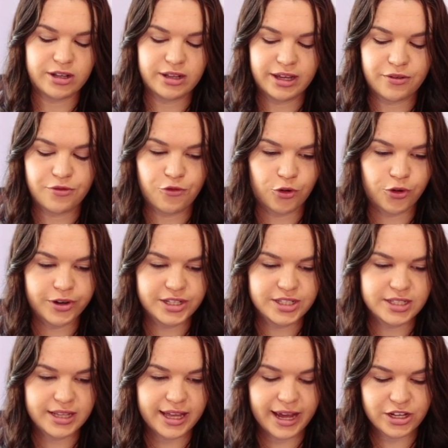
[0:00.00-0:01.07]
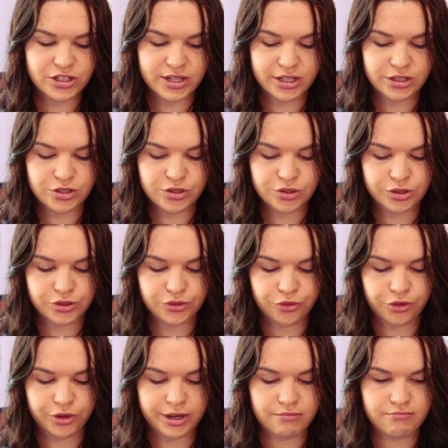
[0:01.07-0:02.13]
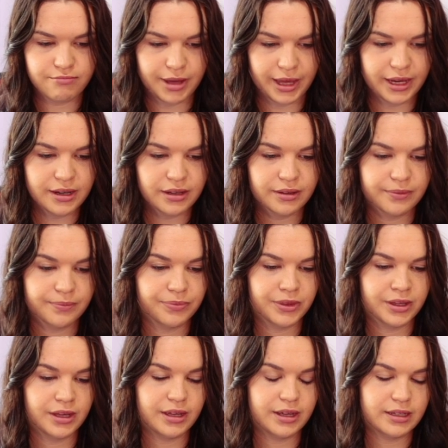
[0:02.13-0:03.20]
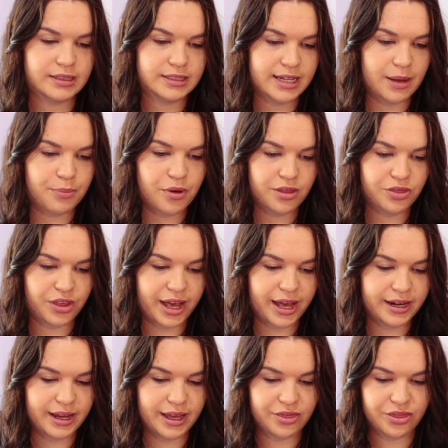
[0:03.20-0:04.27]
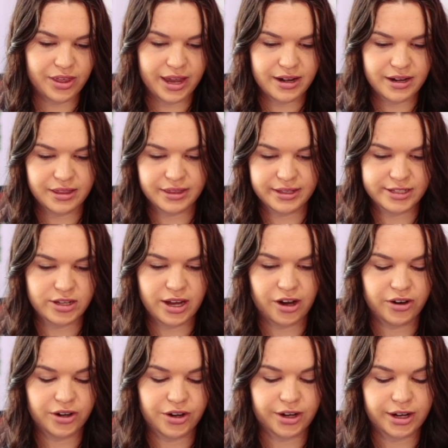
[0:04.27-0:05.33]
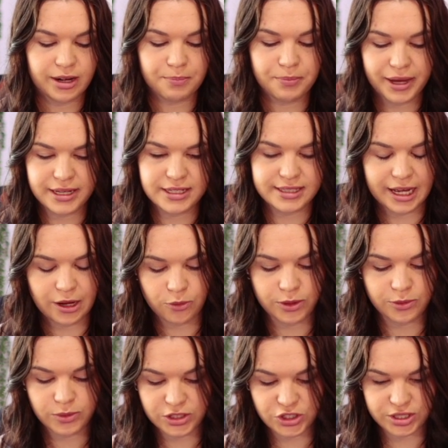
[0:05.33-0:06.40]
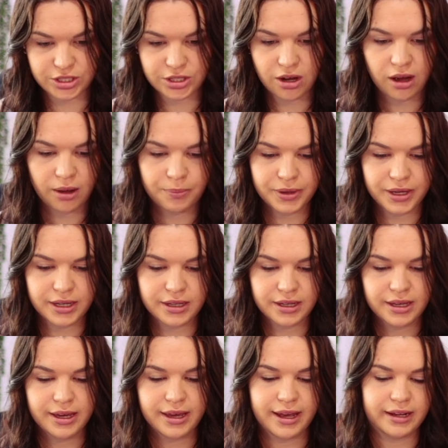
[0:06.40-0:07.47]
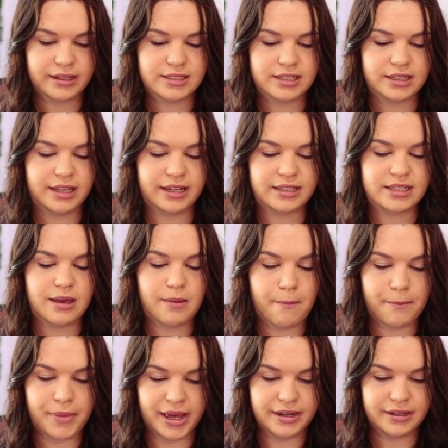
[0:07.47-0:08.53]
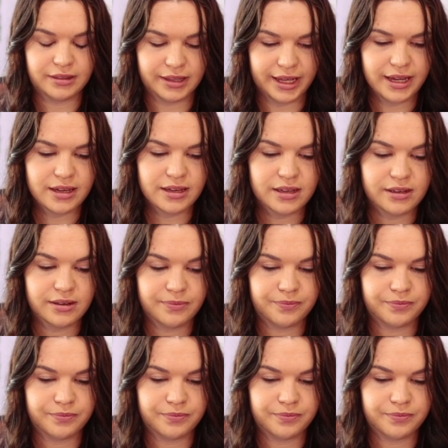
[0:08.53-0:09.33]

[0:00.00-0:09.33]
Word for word: click / and search for embed. Tap on that, and then in this area you're gonna paste that what we just copied and select embed link.